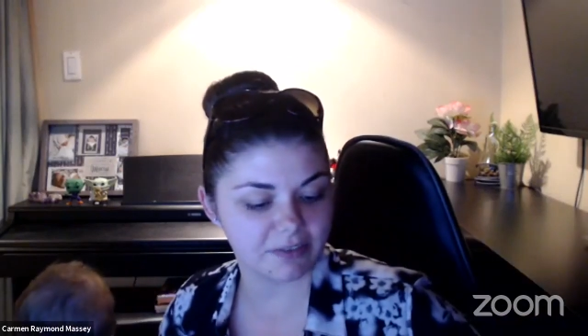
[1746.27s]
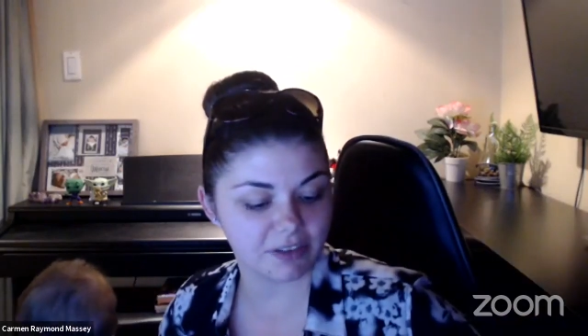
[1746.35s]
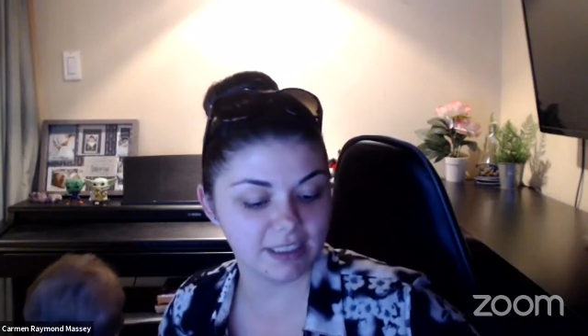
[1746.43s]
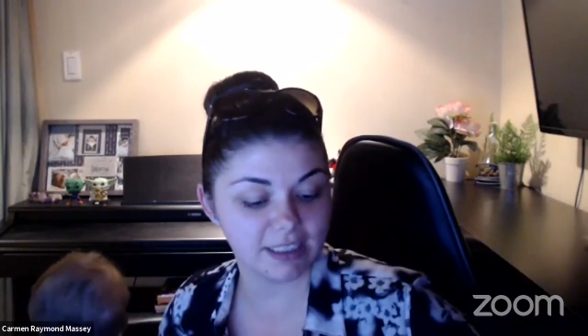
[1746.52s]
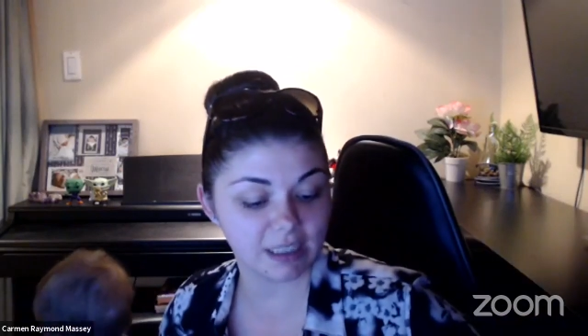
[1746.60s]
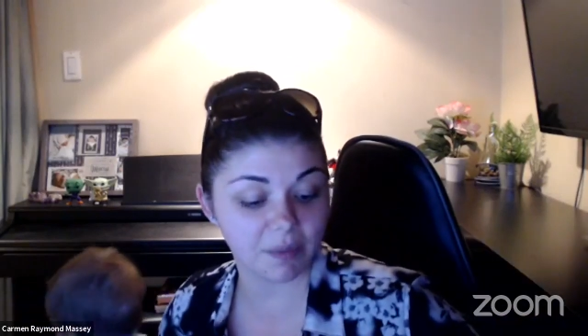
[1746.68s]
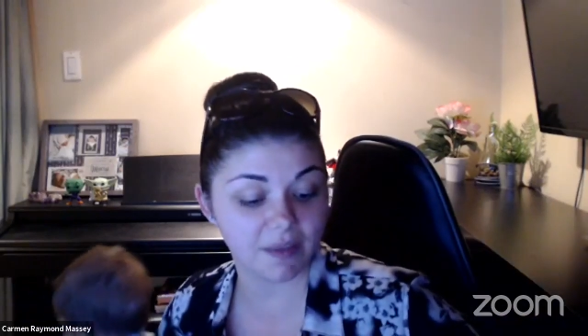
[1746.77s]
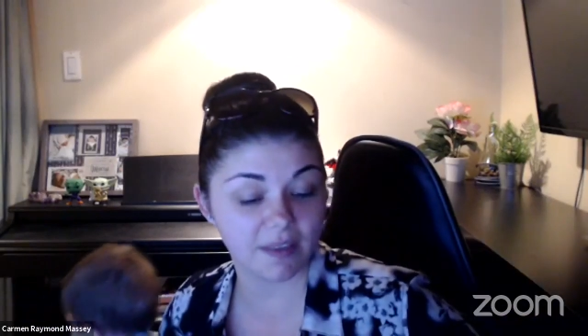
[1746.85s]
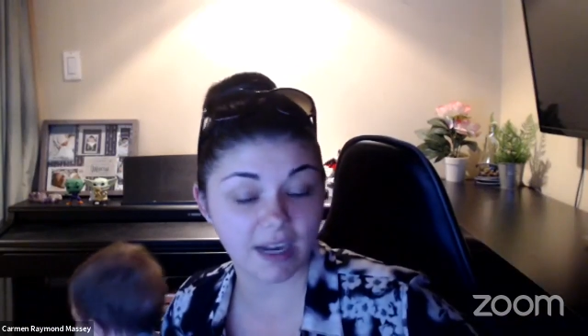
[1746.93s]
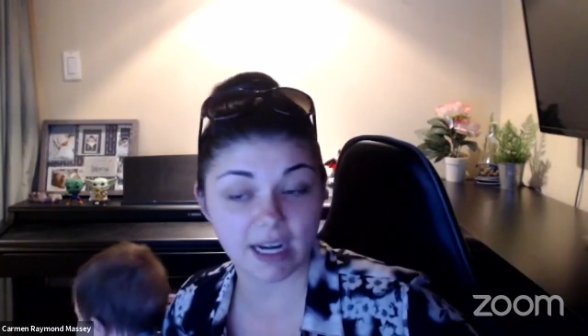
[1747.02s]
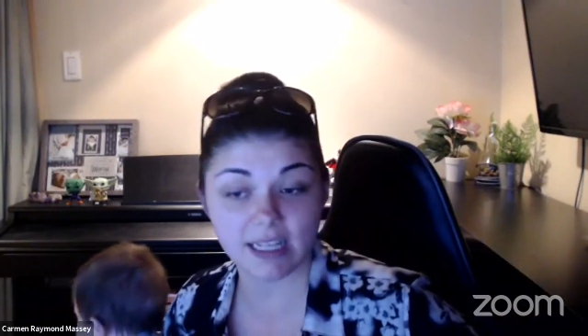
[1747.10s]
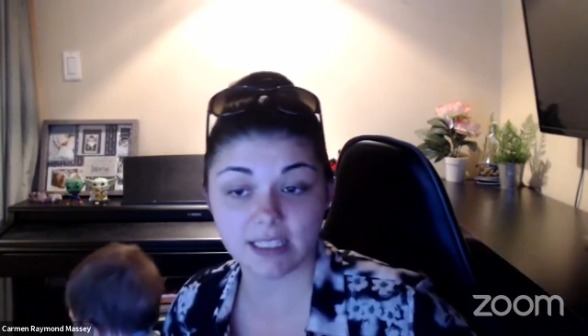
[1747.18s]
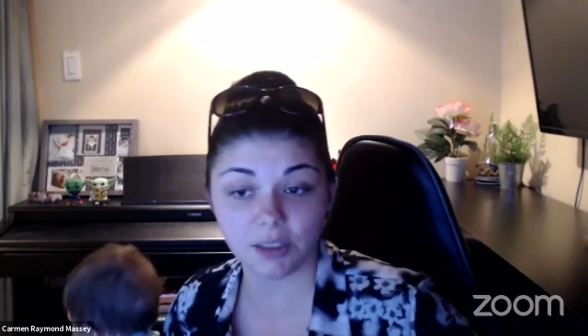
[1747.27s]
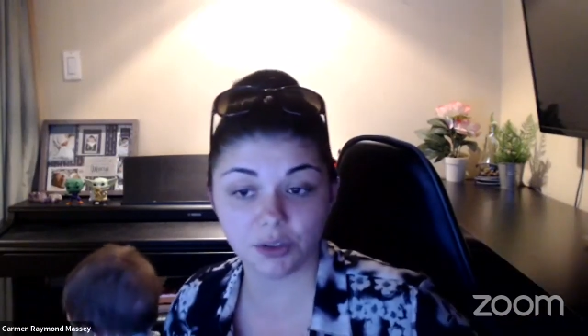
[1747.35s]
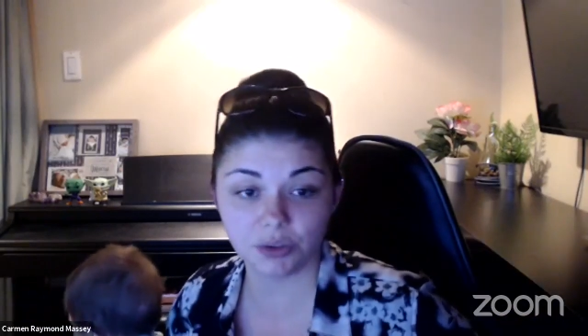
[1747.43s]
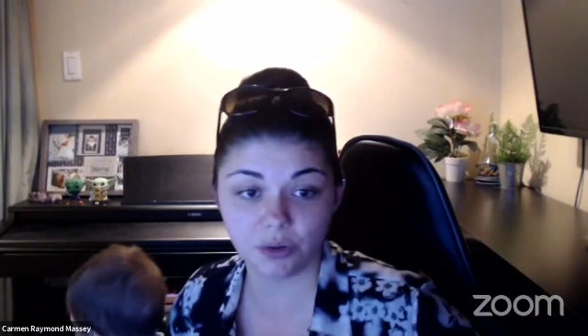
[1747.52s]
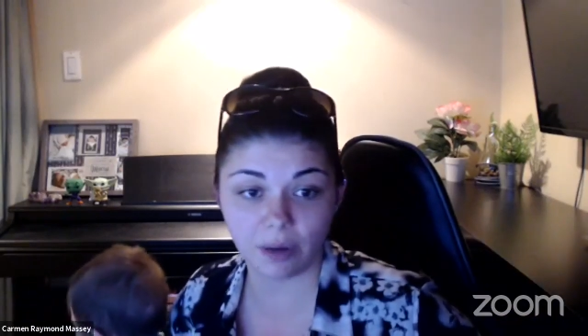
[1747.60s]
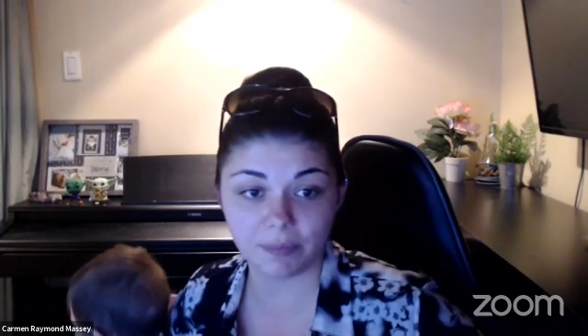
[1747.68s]
definitely something that I still
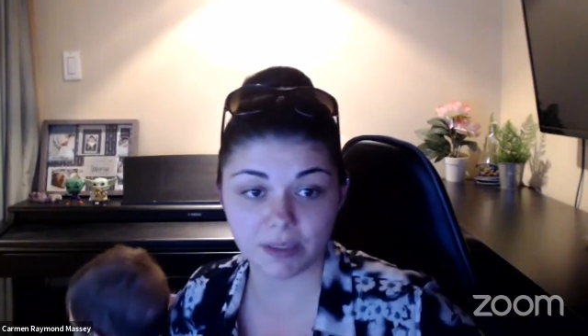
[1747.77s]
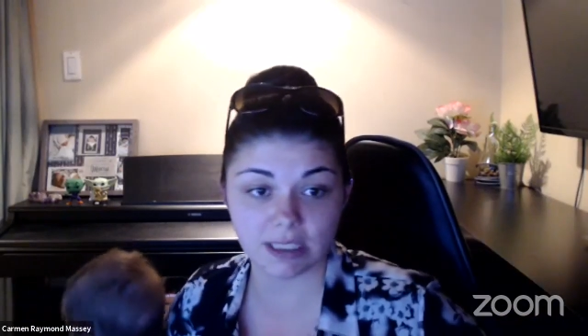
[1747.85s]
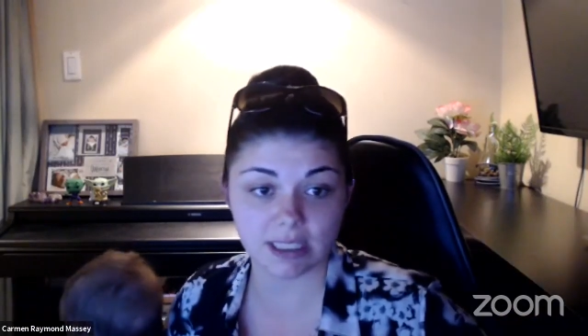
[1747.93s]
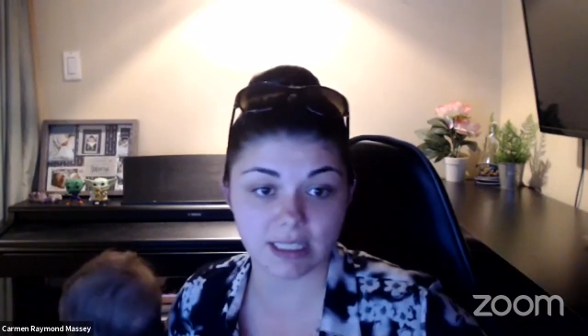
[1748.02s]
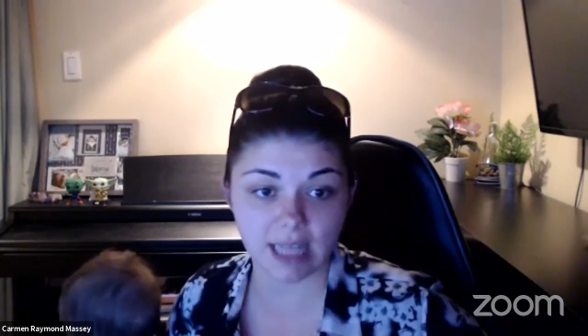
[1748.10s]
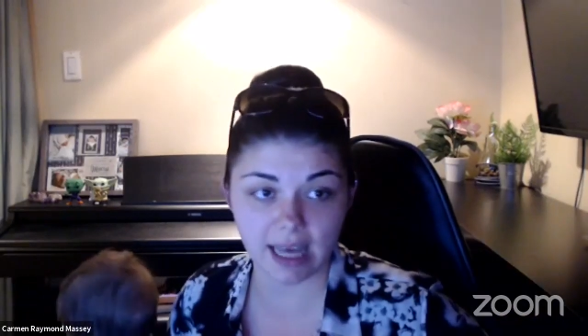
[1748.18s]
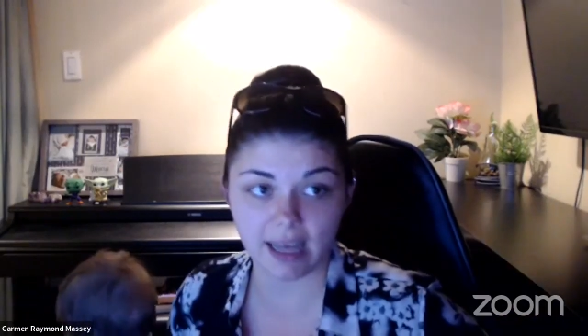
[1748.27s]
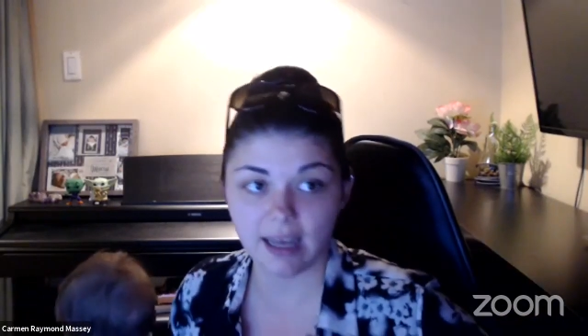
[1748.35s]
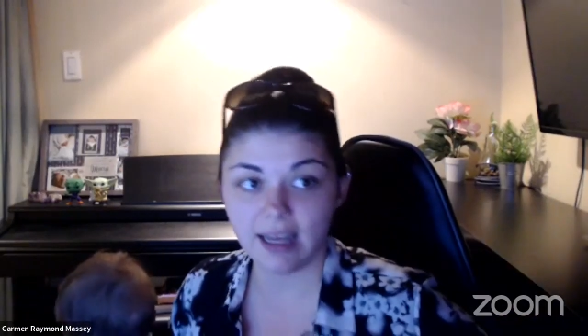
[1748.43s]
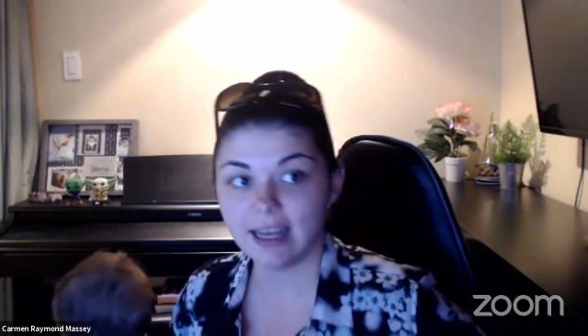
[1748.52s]
do up to this day.